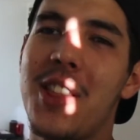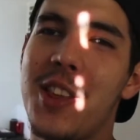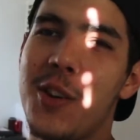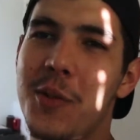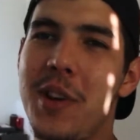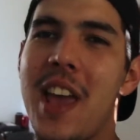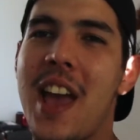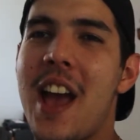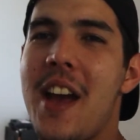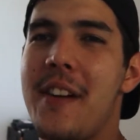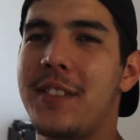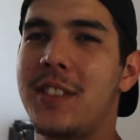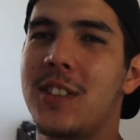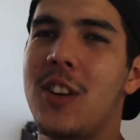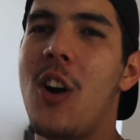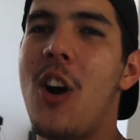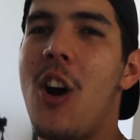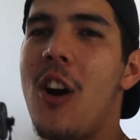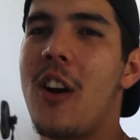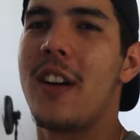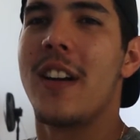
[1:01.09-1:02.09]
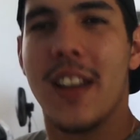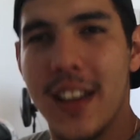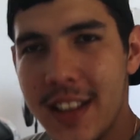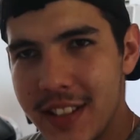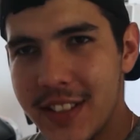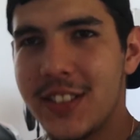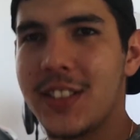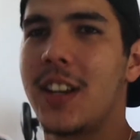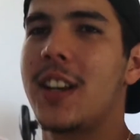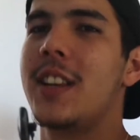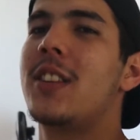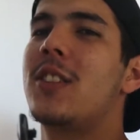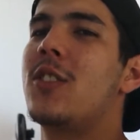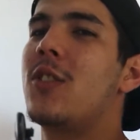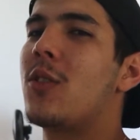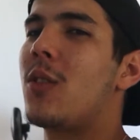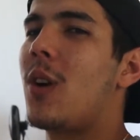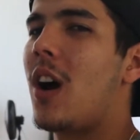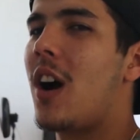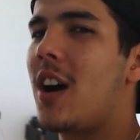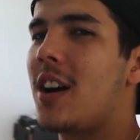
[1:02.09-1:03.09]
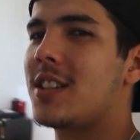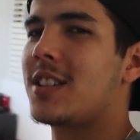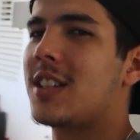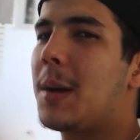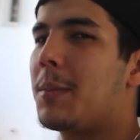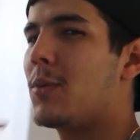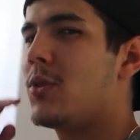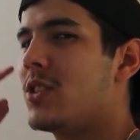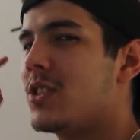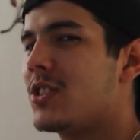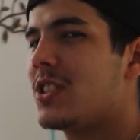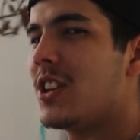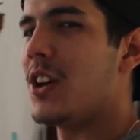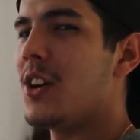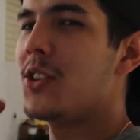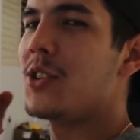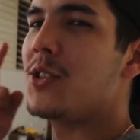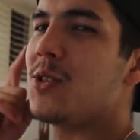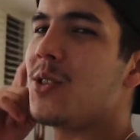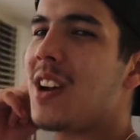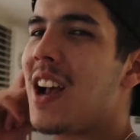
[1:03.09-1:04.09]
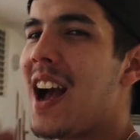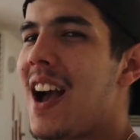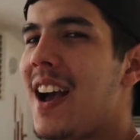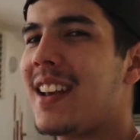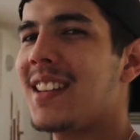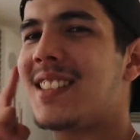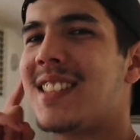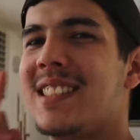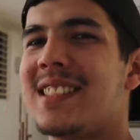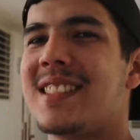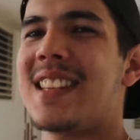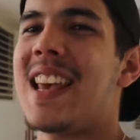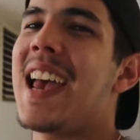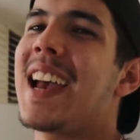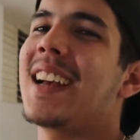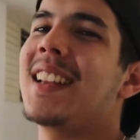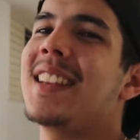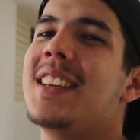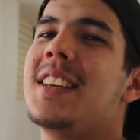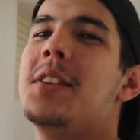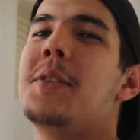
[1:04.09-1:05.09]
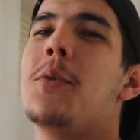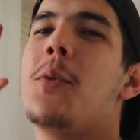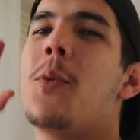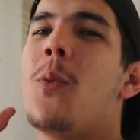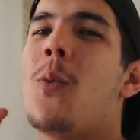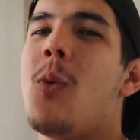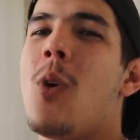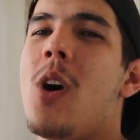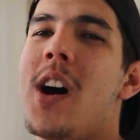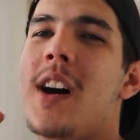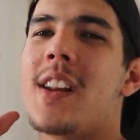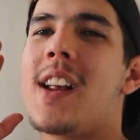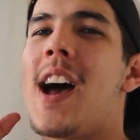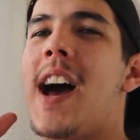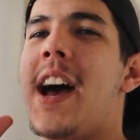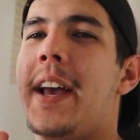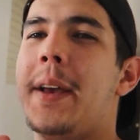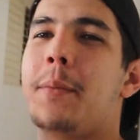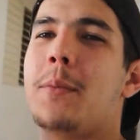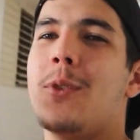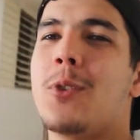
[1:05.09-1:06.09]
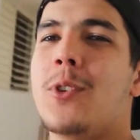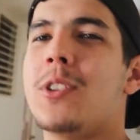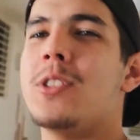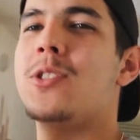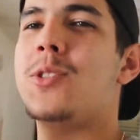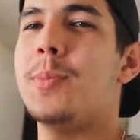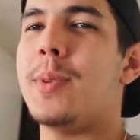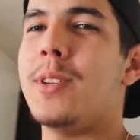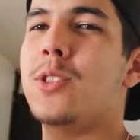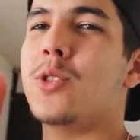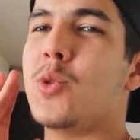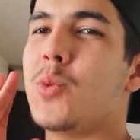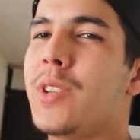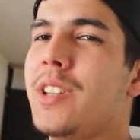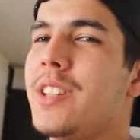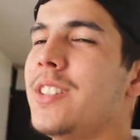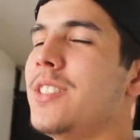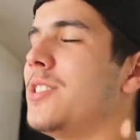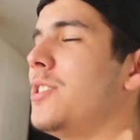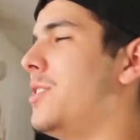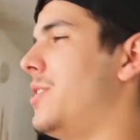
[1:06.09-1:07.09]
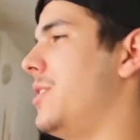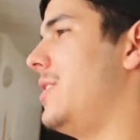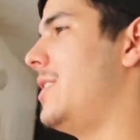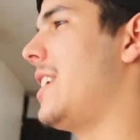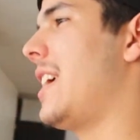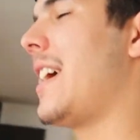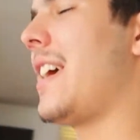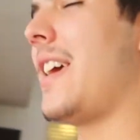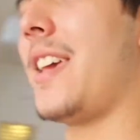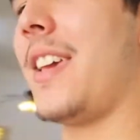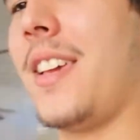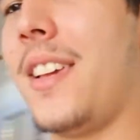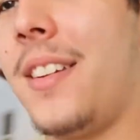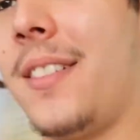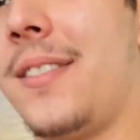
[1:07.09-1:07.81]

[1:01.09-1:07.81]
We have the car inside the garage. I'm going to tell you guys exactly what I'm going to be doing today.